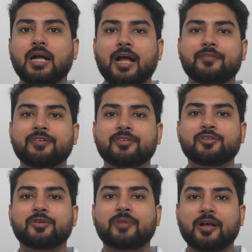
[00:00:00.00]
Hi everyone,
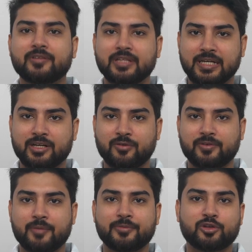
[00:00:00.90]
so I'm back with a great
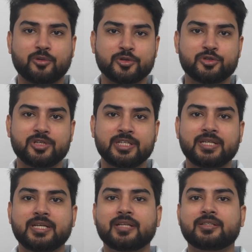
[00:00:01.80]
off-campus
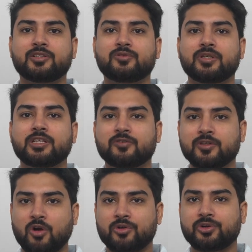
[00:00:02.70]
opportunity and this one is with
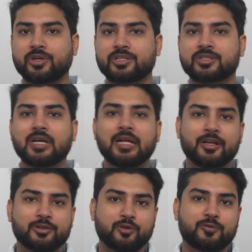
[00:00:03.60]
Autodesk.
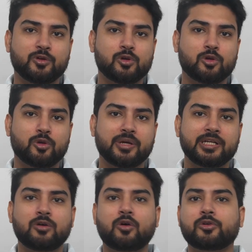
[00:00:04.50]
So if you don't know by
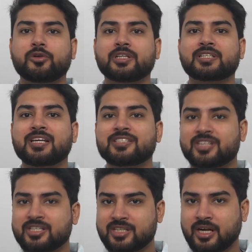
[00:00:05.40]
now, Autodesk has
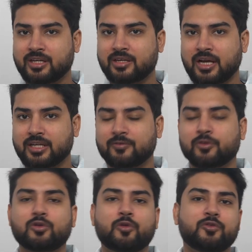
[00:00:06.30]
just started hiring for
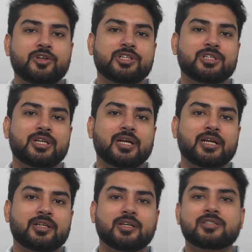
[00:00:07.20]
software engineering
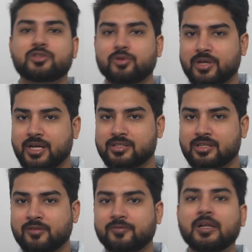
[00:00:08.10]
interns today
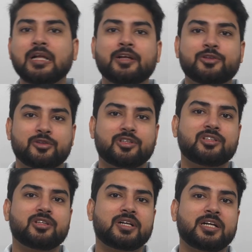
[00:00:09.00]
itself. So this
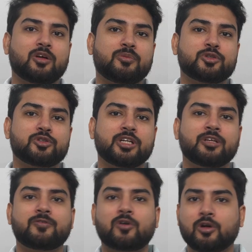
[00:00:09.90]
is a great opportunity
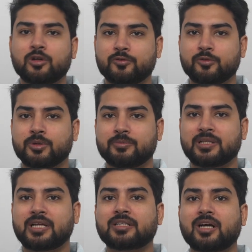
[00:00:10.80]
for all of you people
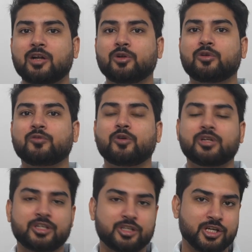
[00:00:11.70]
that are looking for an
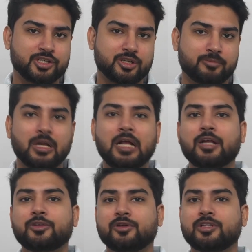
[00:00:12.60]
internship.
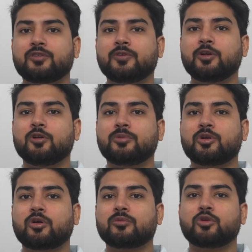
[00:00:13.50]
So in this video, we'll be
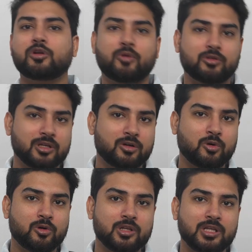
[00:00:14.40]
talking more about the
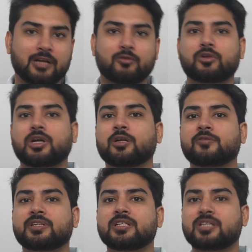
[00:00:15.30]
role, like what kind of
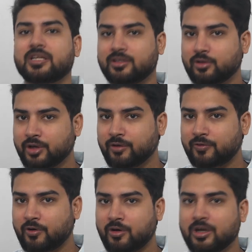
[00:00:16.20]
skills are they looking
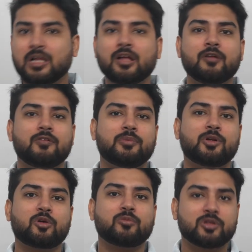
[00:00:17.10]
for. We'll be
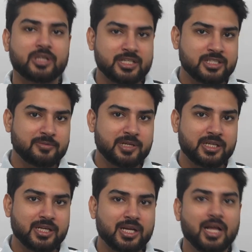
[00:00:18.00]
talking about the
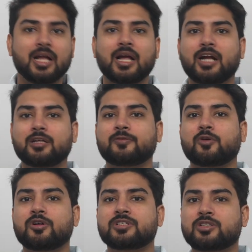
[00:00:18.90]
eligibility. And of
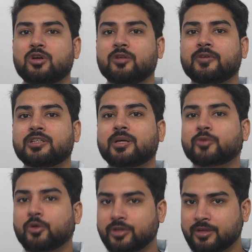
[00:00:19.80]
course, as always, I'm
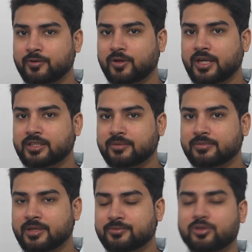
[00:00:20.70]
going to give you guys some
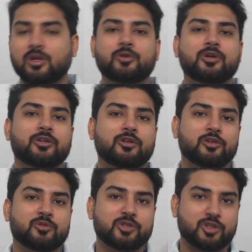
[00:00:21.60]
tips on how to get your
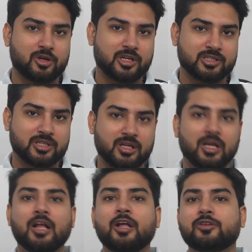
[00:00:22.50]
resume shortlisted.
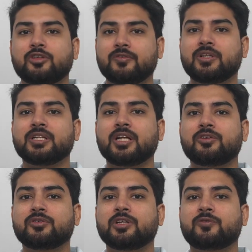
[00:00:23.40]
So everything that
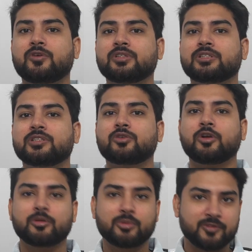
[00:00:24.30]
you need for this is
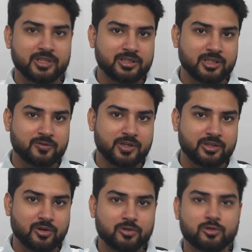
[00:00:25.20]
going to be within this
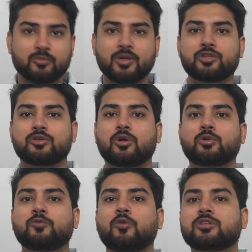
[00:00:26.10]
video. So make sure
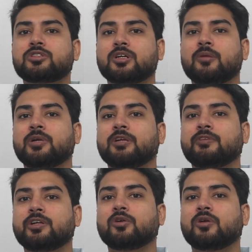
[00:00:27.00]
to watch the complete
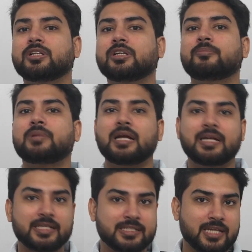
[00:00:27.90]
video and then apply
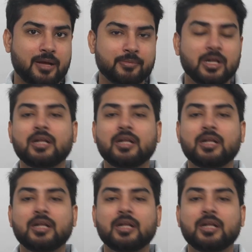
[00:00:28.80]
ASAP.